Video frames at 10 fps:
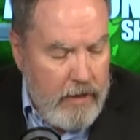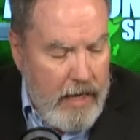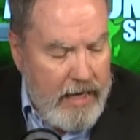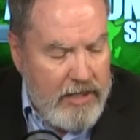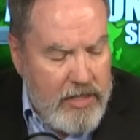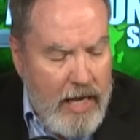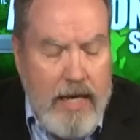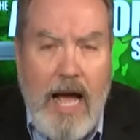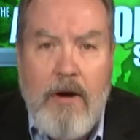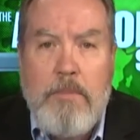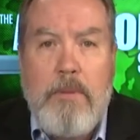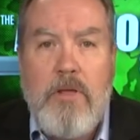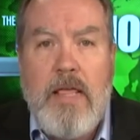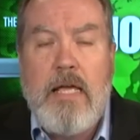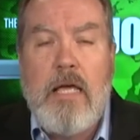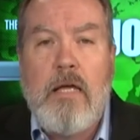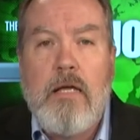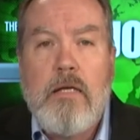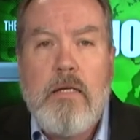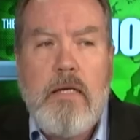And he said, I remember thinking,
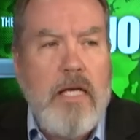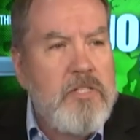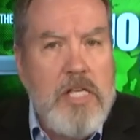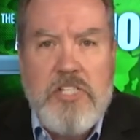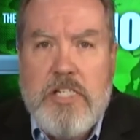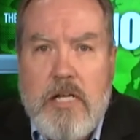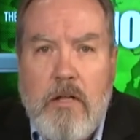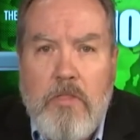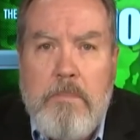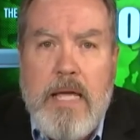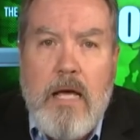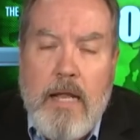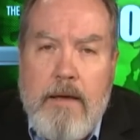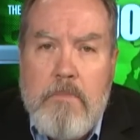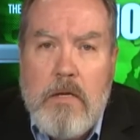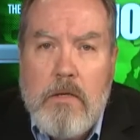is this still the BLM?